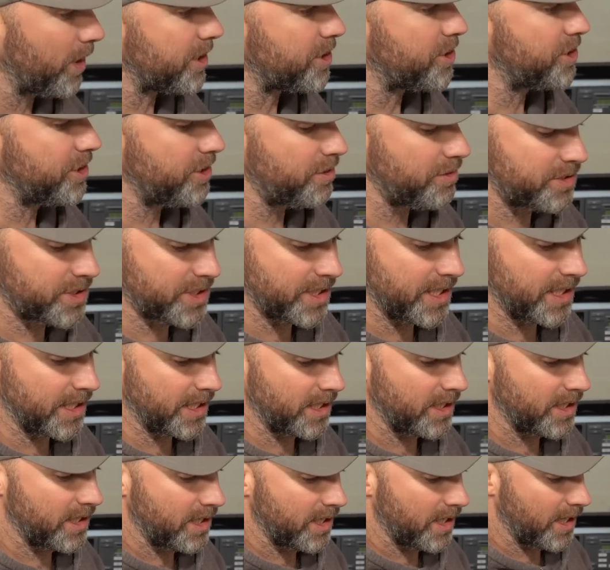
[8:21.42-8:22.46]
it's
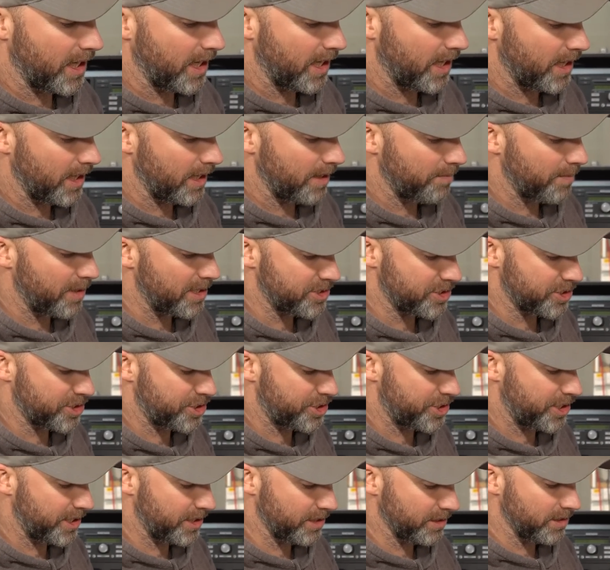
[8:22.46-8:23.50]
using as a
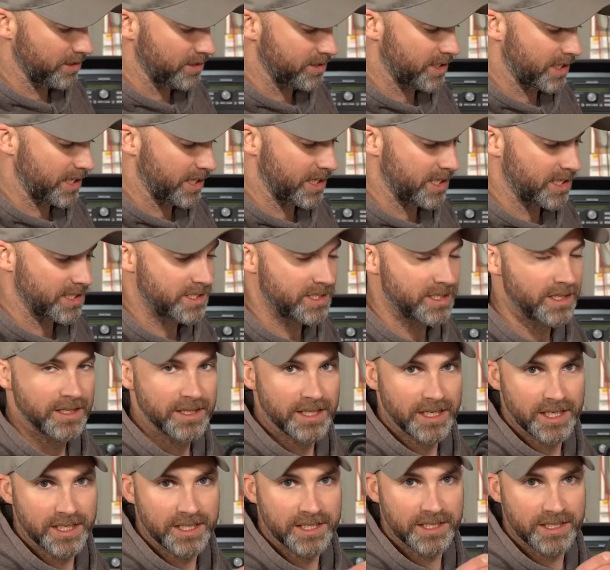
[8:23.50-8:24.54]
shield is
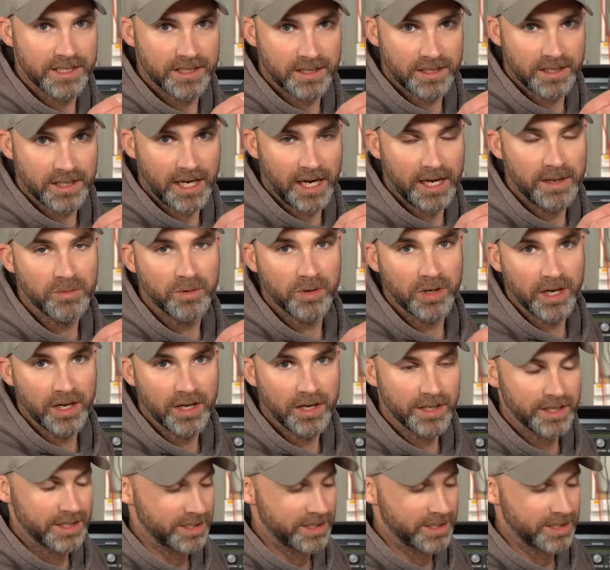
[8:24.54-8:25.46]
this cable guard.